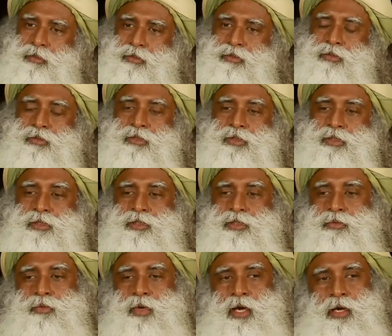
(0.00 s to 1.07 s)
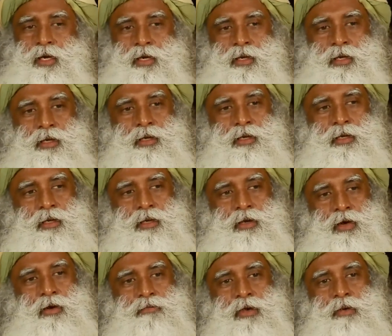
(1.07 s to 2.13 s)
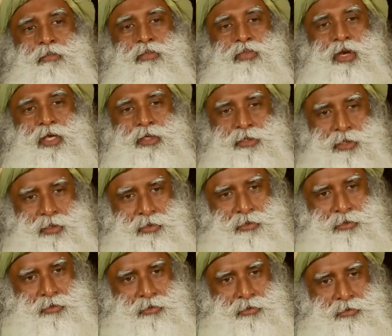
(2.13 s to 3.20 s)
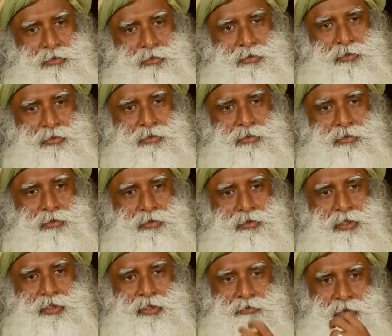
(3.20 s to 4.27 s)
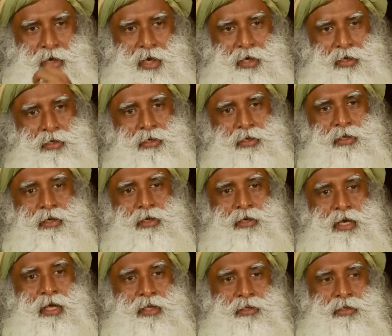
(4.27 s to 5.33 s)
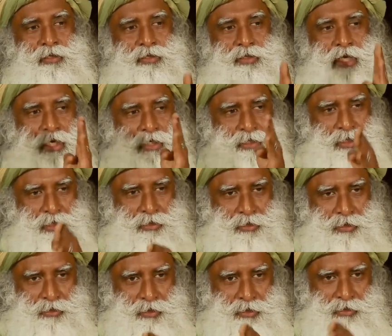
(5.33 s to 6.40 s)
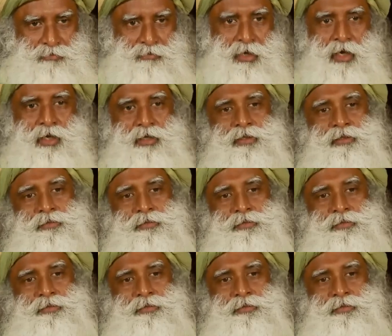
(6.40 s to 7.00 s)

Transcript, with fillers: So this is a way of embracing the divine rather than dissecting the divine.